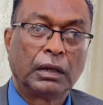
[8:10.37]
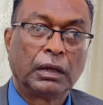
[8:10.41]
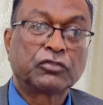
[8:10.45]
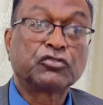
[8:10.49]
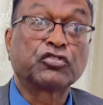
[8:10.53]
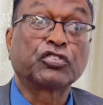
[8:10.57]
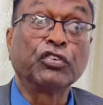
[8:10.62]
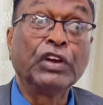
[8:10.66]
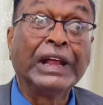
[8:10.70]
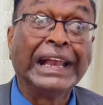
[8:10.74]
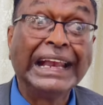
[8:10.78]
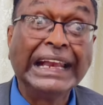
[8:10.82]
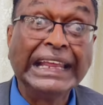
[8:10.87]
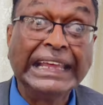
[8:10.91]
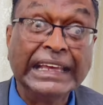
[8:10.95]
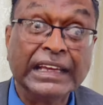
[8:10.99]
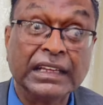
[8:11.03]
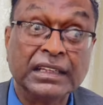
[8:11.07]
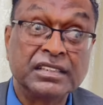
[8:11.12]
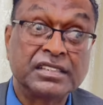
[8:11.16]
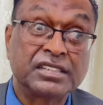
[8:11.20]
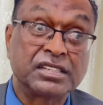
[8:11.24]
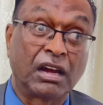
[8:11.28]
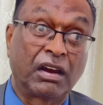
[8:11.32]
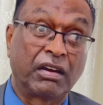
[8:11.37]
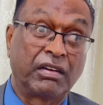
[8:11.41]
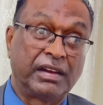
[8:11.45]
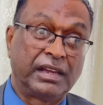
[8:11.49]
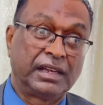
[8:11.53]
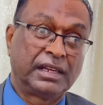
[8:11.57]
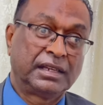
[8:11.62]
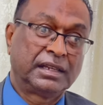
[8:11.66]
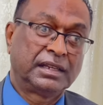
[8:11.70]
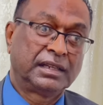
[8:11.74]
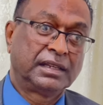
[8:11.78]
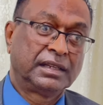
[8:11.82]
Trillion, sorry.
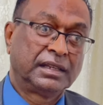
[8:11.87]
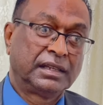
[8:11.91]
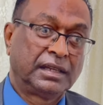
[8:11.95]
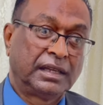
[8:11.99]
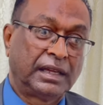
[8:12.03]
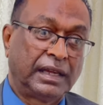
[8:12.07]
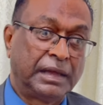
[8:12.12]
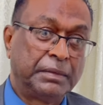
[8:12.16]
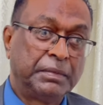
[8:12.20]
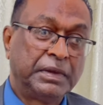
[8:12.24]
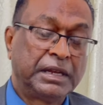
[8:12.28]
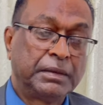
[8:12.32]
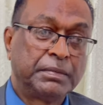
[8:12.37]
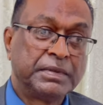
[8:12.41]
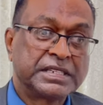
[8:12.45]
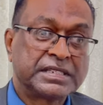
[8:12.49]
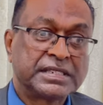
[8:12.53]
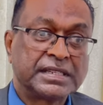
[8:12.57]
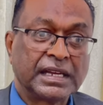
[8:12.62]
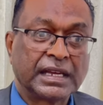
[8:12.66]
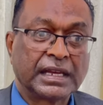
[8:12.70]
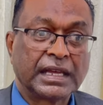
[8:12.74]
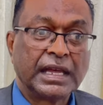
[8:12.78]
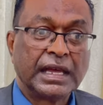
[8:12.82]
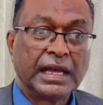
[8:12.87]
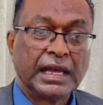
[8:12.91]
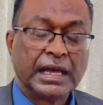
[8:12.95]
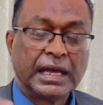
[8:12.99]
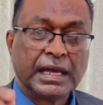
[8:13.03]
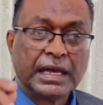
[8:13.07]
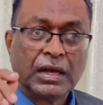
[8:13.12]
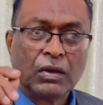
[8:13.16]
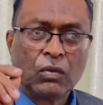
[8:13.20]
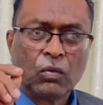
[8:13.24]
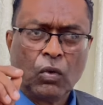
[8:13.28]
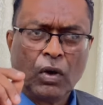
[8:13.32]
I made a mistake.
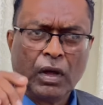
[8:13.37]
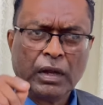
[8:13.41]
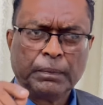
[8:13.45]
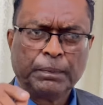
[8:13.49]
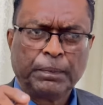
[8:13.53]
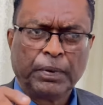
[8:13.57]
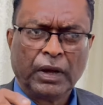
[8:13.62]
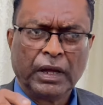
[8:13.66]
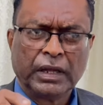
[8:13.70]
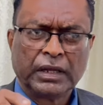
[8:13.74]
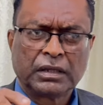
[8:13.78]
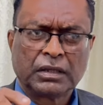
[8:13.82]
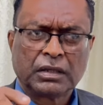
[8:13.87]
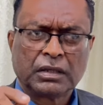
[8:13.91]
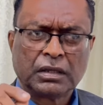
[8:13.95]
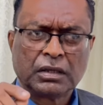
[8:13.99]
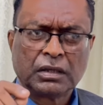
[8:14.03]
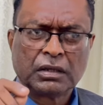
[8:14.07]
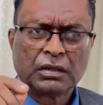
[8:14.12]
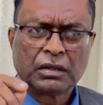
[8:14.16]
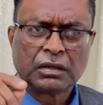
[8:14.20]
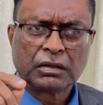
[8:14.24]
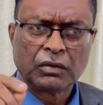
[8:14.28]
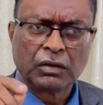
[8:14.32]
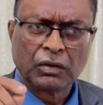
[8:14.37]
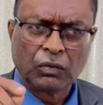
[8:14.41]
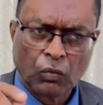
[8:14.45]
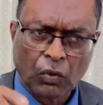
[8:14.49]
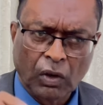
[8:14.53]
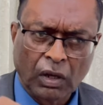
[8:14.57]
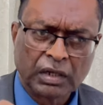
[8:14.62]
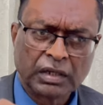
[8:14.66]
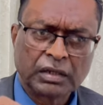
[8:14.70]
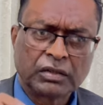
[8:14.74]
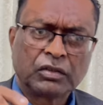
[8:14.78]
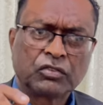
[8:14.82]

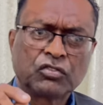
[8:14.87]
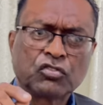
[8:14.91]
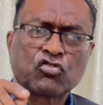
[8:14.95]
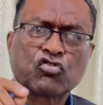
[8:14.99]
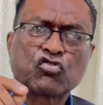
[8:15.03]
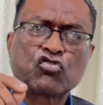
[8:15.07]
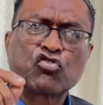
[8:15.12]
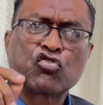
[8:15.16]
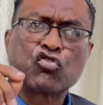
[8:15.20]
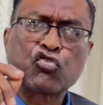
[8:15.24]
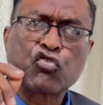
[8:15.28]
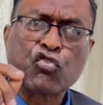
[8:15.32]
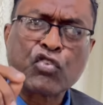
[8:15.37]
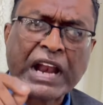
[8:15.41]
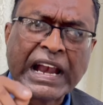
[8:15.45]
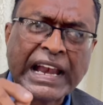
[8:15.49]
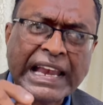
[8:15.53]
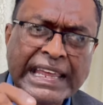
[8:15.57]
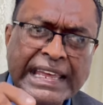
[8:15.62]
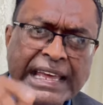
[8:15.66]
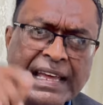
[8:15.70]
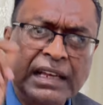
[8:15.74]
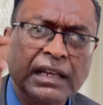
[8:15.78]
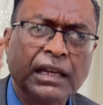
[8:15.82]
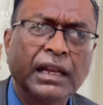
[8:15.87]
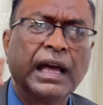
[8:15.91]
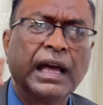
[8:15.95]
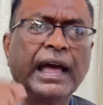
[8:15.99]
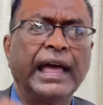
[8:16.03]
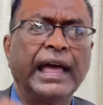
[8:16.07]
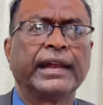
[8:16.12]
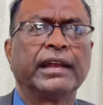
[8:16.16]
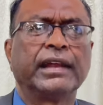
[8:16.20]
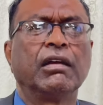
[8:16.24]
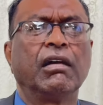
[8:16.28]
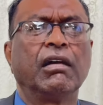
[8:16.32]
1.1 trillion
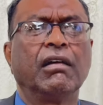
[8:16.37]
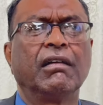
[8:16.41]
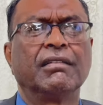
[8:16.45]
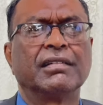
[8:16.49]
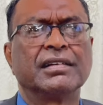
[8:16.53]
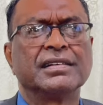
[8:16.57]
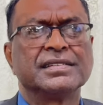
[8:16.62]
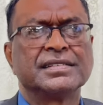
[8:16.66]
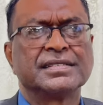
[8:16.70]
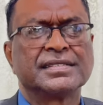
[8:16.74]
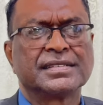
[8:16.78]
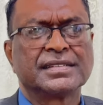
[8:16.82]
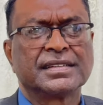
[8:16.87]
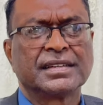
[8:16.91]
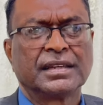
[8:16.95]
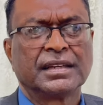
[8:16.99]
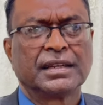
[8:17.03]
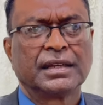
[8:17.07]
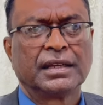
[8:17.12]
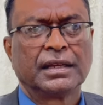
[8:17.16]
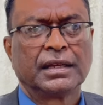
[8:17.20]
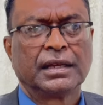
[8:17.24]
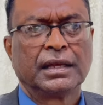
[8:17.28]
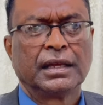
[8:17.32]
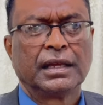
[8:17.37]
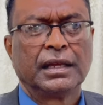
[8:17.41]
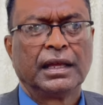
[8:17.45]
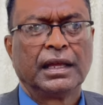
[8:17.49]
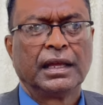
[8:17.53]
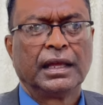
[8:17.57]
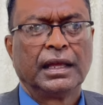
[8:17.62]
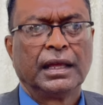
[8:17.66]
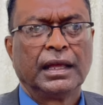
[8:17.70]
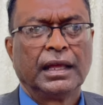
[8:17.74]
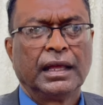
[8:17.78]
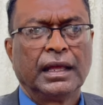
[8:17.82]
Guyana dollars.
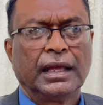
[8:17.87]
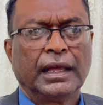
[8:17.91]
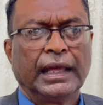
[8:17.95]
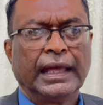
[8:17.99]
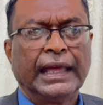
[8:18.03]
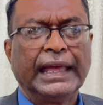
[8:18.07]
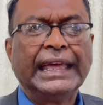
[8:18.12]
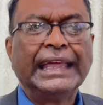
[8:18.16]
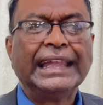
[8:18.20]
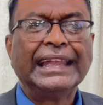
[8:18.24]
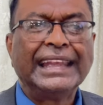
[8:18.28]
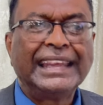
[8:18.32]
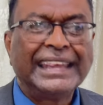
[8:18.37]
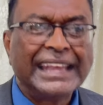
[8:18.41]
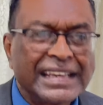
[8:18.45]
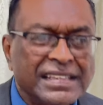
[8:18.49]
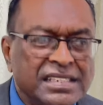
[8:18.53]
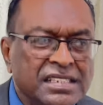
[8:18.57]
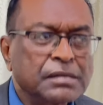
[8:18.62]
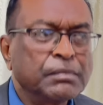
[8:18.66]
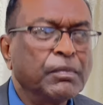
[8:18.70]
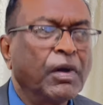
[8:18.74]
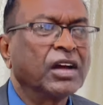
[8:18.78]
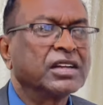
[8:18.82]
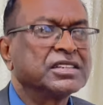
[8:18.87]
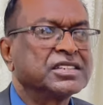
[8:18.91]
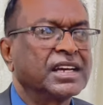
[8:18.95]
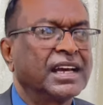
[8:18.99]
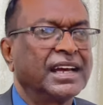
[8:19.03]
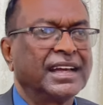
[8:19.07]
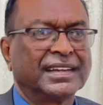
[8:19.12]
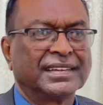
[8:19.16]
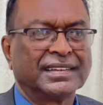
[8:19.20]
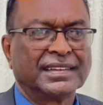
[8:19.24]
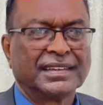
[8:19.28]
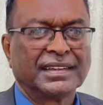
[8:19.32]
In this
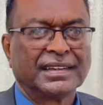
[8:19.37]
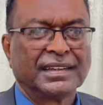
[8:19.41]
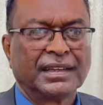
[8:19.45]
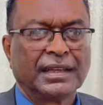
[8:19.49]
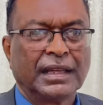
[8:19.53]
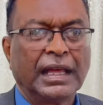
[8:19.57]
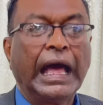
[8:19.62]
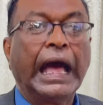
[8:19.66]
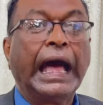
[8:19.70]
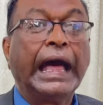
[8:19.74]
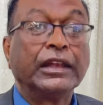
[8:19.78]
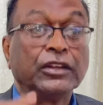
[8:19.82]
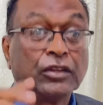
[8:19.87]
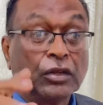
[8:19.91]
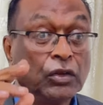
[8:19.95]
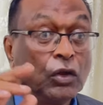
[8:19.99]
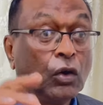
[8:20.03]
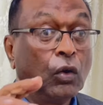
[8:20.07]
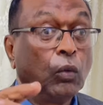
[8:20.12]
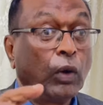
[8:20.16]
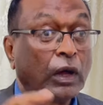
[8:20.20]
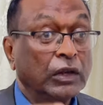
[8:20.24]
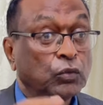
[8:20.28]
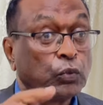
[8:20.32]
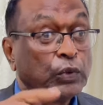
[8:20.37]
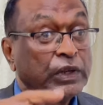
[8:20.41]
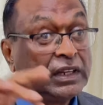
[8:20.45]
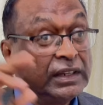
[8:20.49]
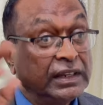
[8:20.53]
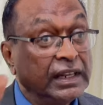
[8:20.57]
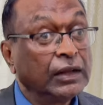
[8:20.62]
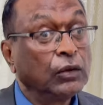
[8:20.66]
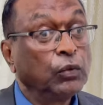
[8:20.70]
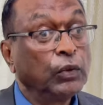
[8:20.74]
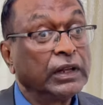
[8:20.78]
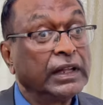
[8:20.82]
budget, and you know what we
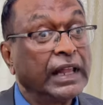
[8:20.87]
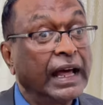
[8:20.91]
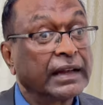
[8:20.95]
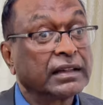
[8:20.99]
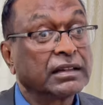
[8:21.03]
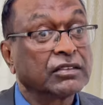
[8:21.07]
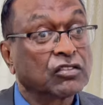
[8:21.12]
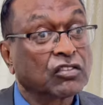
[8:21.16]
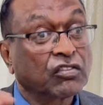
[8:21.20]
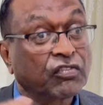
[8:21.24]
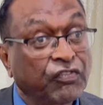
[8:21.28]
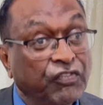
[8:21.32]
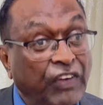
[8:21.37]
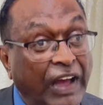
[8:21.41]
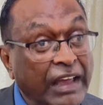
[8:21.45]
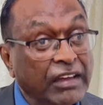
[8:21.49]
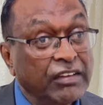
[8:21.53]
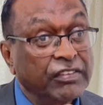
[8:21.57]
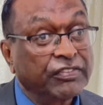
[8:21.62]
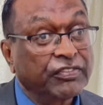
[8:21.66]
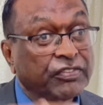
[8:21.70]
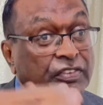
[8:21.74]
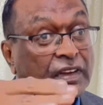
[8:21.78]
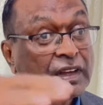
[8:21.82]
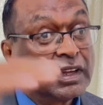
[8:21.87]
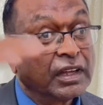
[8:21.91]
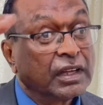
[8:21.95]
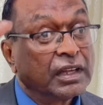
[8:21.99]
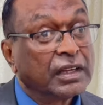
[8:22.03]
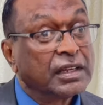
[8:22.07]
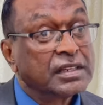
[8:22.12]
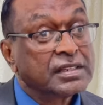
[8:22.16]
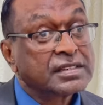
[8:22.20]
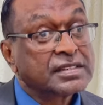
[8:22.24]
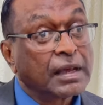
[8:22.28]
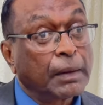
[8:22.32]
did with that five
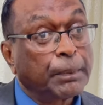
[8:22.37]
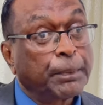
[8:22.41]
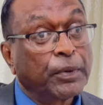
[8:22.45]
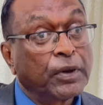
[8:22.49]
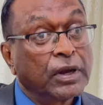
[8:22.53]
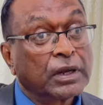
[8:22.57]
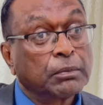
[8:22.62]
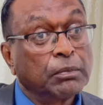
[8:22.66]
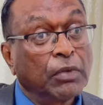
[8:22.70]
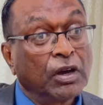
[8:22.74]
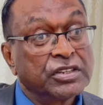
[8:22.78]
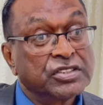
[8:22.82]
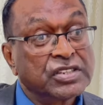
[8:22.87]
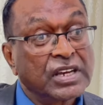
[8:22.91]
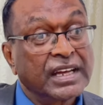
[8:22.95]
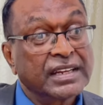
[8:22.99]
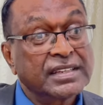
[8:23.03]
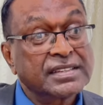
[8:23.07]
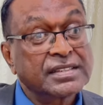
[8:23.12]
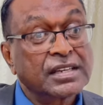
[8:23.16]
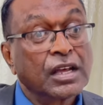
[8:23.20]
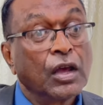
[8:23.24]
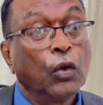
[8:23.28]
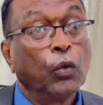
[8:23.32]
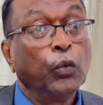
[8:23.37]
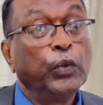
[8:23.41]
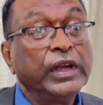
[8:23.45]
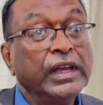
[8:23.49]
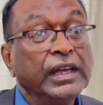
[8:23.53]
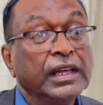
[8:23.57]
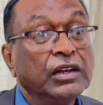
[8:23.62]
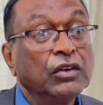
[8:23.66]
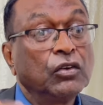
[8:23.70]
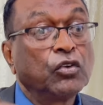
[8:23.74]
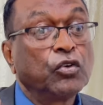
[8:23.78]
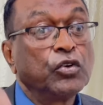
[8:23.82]
separate budgets? We
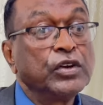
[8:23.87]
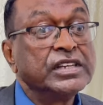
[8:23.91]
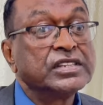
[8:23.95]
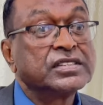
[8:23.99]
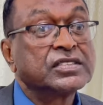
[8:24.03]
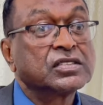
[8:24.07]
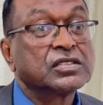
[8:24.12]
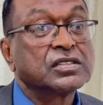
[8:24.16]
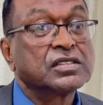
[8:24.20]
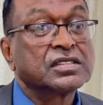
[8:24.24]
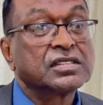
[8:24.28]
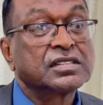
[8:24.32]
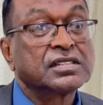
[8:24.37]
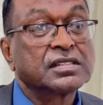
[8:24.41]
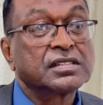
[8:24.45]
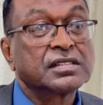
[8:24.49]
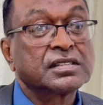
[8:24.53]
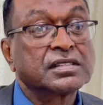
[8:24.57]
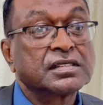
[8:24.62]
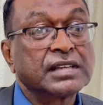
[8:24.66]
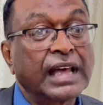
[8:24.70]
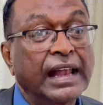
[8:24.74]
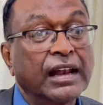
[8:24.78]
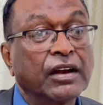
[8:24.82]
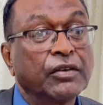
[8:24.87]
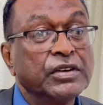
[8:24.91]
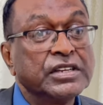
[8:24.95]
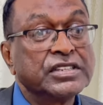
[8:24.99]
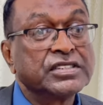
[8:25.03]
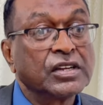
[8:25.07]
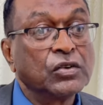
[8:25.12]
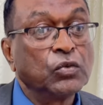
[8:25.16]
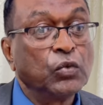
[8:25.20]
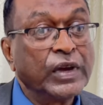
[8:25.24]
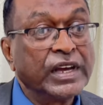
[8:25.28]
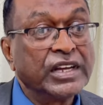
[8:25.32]
increased salaries
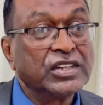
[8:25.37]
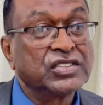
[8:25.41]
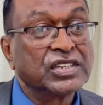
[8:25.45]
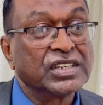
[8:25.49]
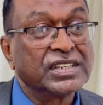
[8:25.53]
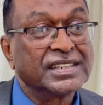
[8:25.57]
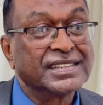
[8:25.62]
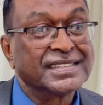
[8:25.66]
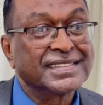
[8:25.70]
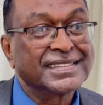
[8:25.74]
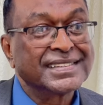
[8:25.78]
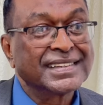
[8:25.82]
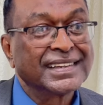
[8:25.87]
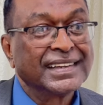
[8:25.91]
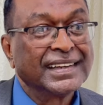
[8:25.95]
and wages